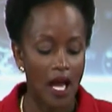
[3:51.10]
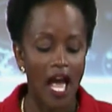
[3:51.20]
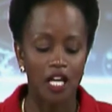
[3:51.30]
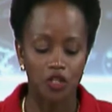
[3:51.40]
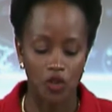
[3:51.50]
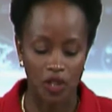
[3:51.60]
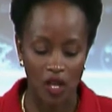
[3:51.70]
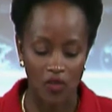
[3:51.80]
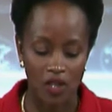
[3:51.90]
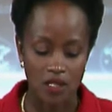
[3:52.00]
and good
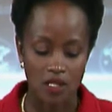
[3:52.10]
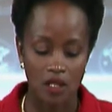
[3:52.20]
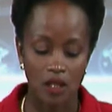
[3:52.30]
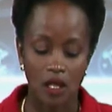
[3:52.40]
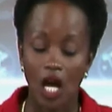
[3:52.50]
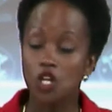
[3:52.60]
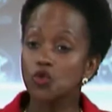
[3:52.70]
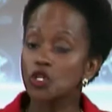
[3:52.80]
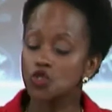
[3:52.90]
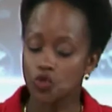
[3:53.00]
governance and
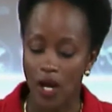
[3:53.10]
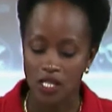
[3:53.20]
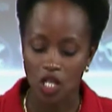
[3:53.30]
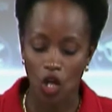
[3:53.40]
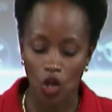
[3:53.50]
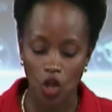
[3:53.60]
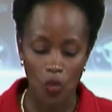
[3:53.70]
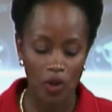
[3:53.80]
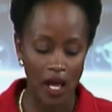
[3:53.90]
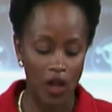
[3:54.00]
to address
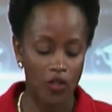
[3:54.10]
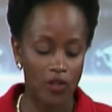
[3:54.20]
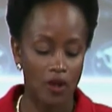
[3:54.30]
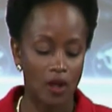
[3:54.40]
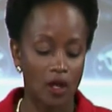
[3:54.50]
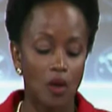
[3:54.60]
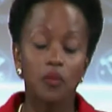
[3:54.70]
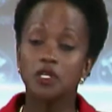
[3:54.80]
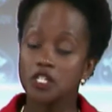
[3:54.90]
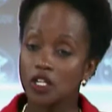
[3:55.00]
global health,
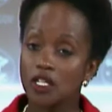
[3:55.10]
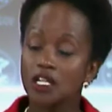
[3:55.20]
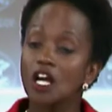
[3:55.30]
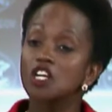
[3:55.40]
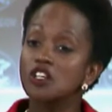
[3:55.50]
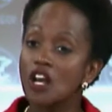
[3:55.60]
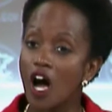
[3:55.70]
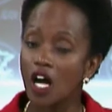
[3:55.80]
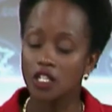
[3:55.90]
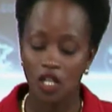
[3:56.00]
particularly
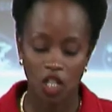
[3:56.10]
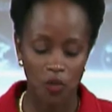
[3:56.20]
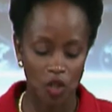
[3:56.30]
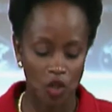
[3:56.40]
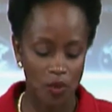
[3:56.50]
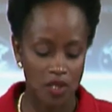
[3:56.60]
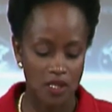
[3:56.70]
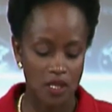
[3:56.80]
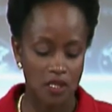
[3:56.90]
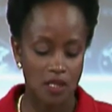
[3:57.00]
non communicable
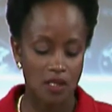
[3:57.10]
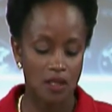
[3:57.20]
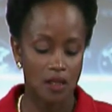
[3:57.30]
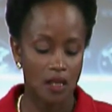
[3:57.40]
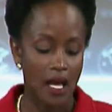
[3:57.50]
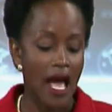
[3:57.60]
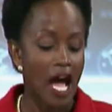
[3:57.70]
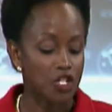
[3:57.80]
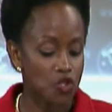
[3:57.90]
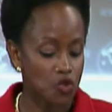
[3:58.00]
diseases,
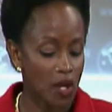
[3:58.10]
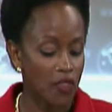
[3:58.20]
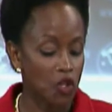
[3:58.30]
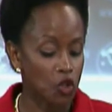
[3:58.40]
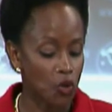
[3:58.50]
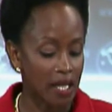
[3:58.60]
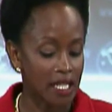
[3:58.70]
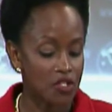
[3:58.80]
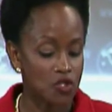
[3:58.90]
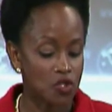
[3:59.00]
and to strengthen UN
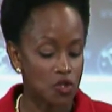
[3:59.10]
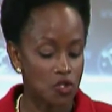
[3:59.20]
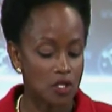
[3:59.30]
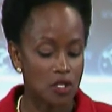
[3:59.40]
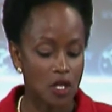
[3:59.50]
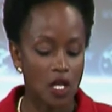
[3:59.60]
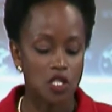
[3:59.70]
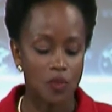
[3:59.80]
institutions to